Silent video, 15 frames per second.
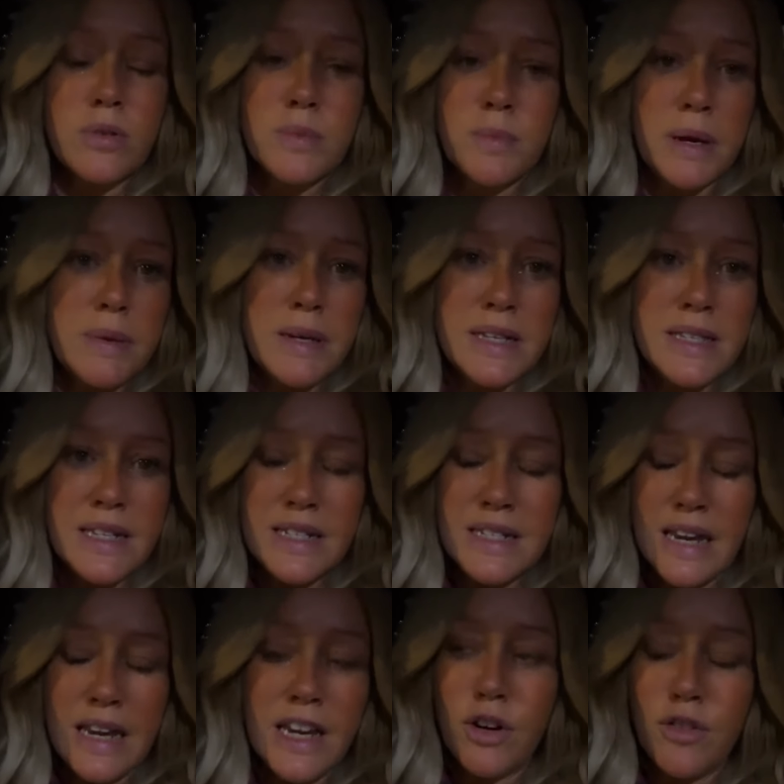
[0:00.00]
a couple days
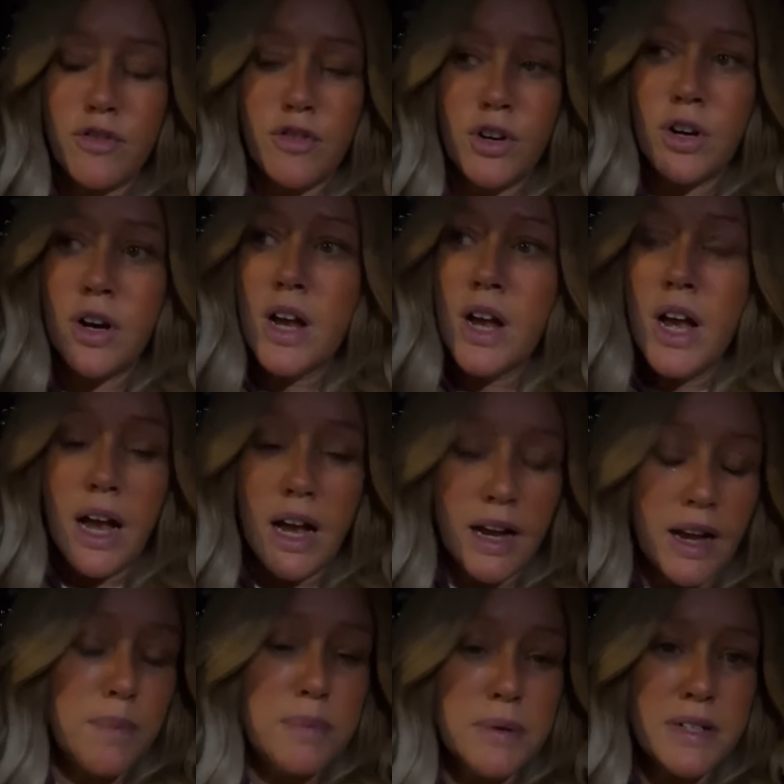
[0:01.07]
a week and
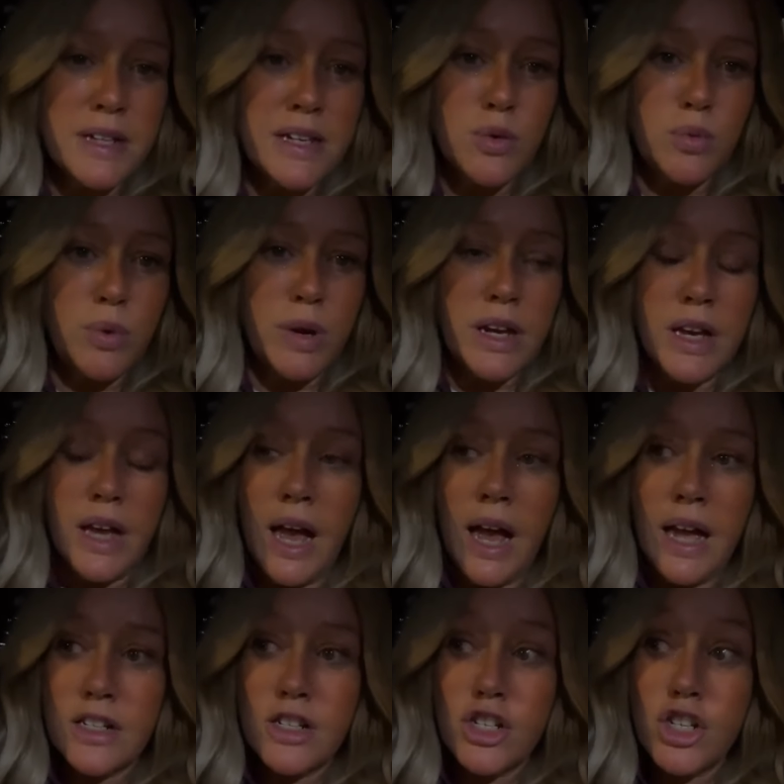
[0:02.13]
go to college
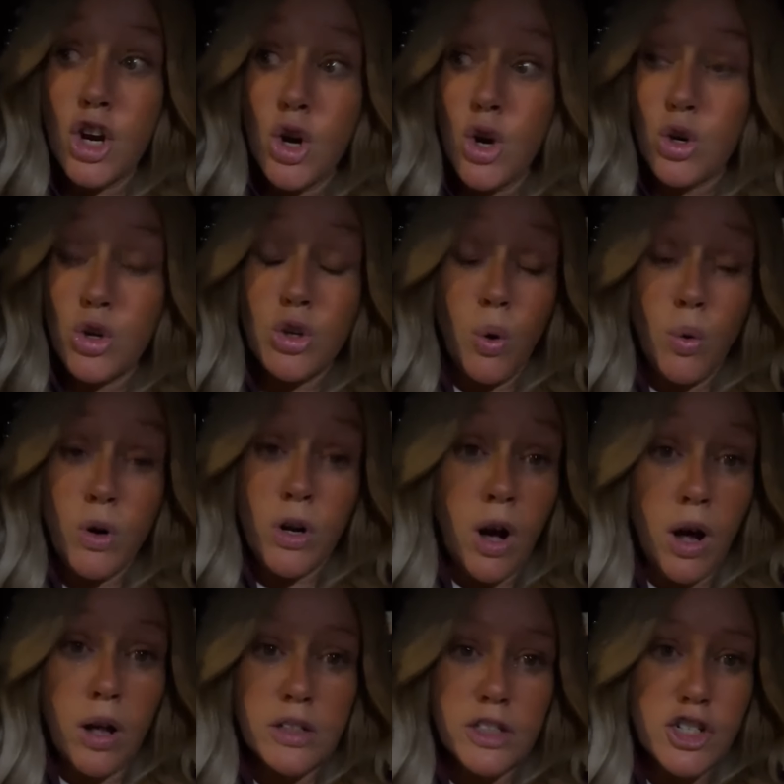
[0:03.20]
and have a
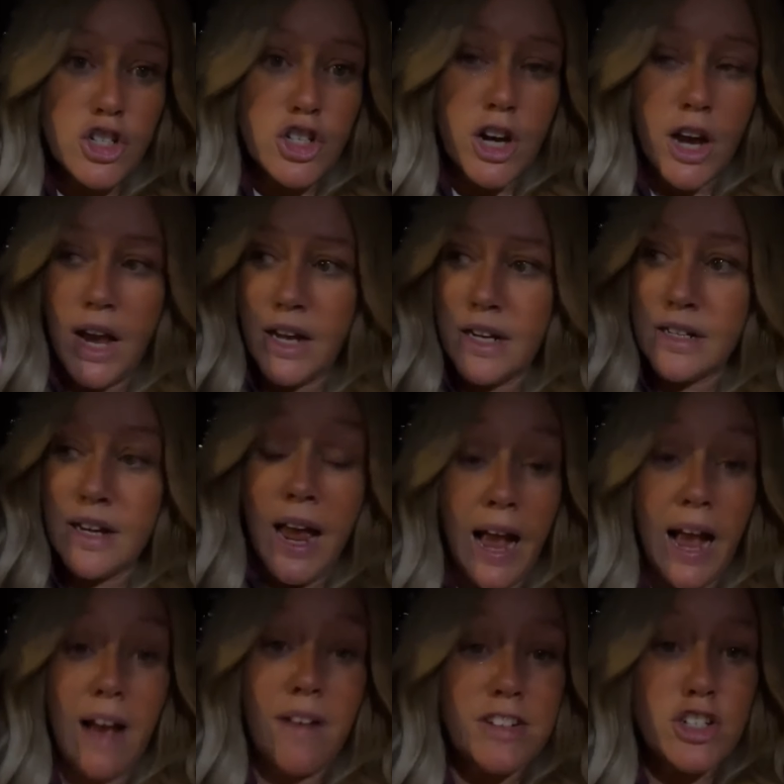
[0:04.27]
job. And I think I need to do an
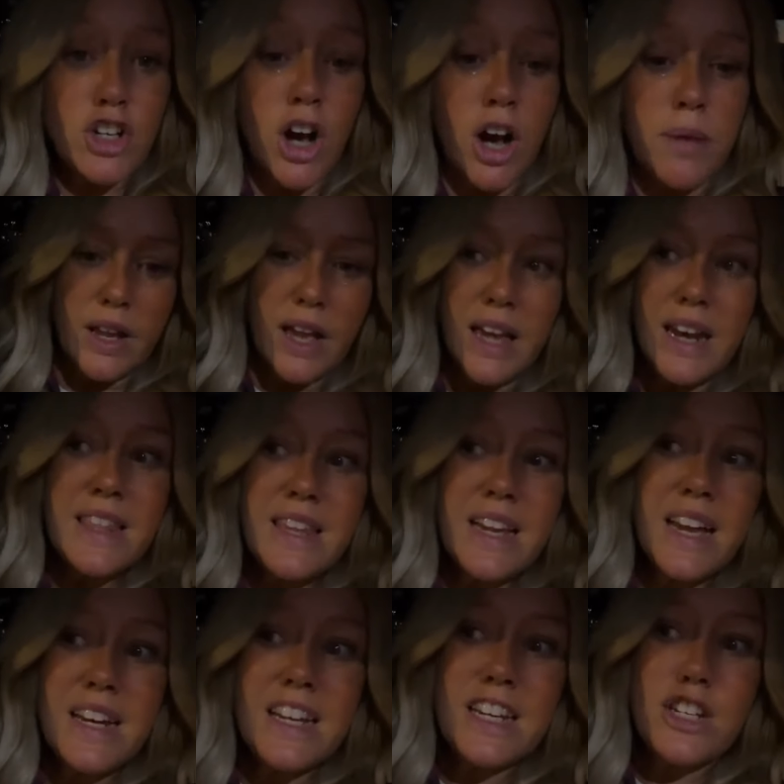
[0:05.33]
entire like
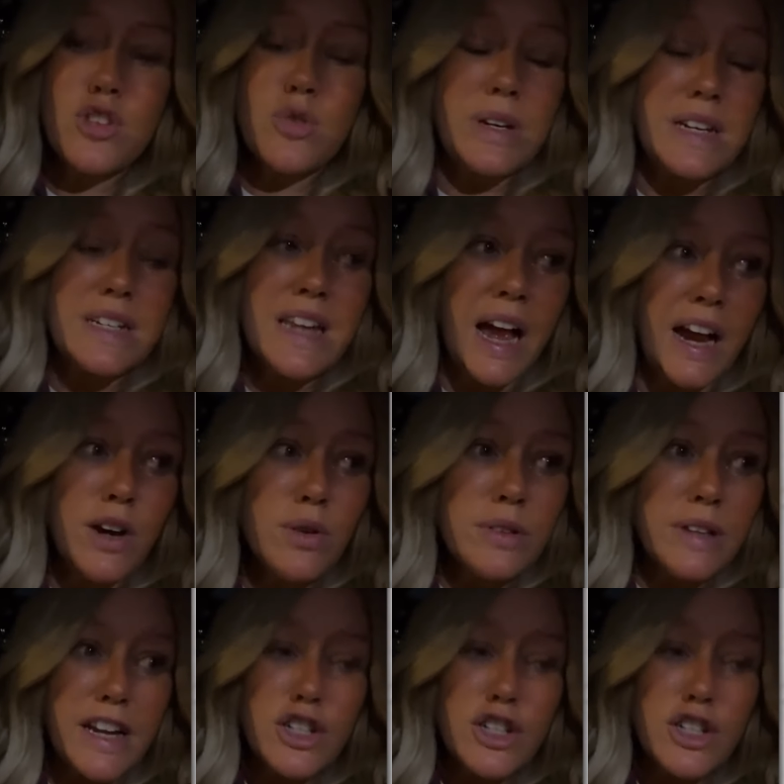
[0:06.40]
Tradwife sequel,